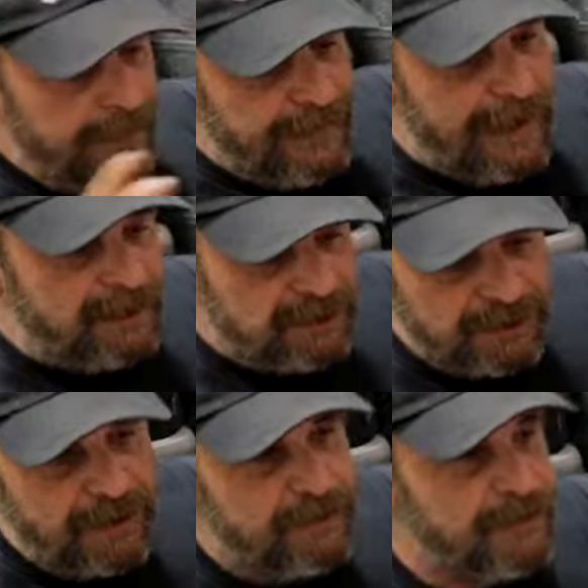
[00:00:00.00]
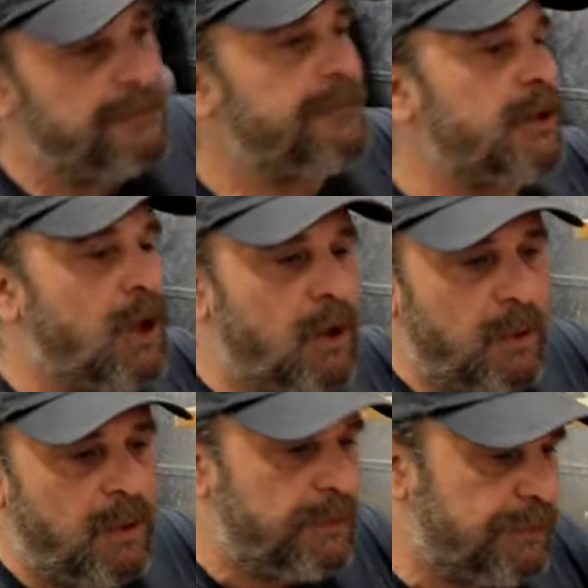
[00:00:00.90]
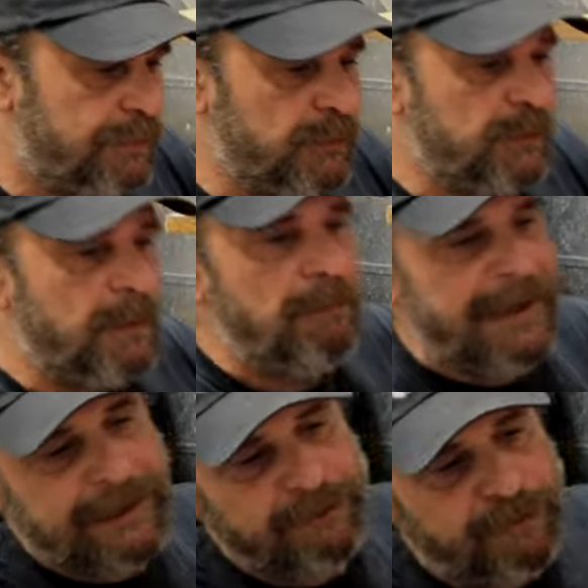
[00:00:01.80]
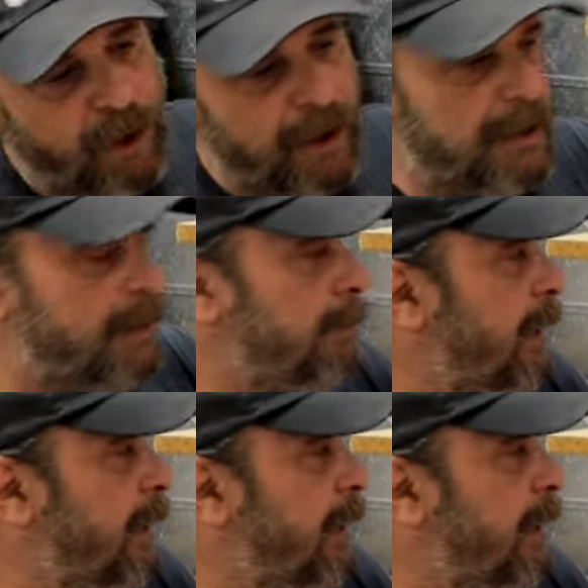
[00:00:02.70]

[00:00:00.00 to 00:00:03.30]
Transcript: that's the flow through the main part of the